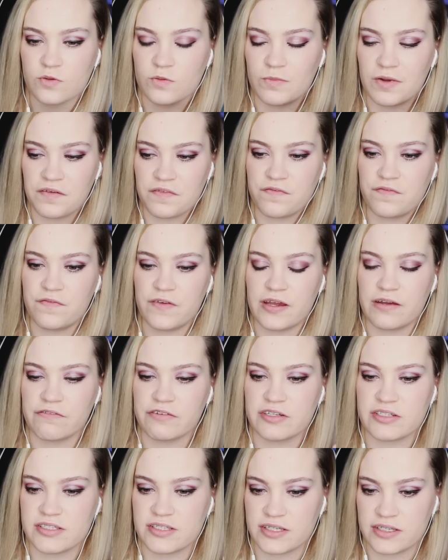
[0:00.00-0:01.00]
is one of my
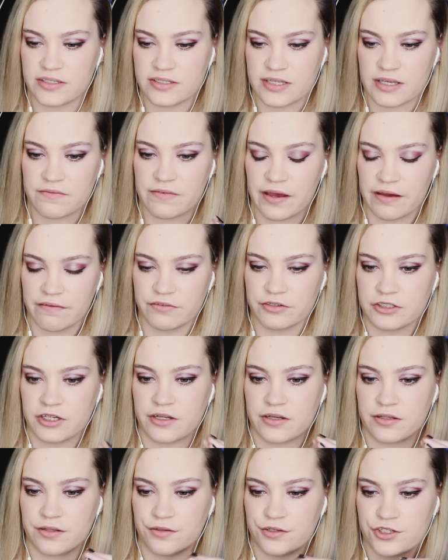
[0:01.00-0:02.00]
favorite scenes they've ever
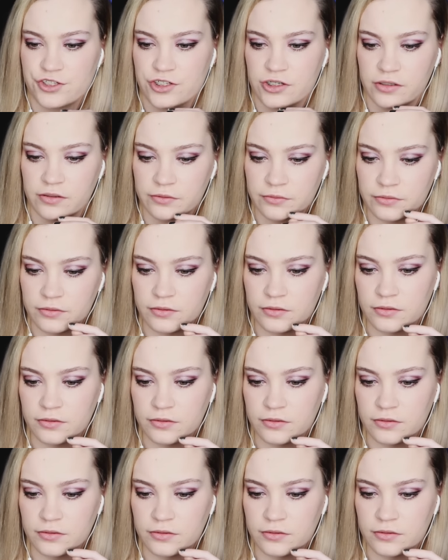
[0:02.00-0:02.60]
done on this show.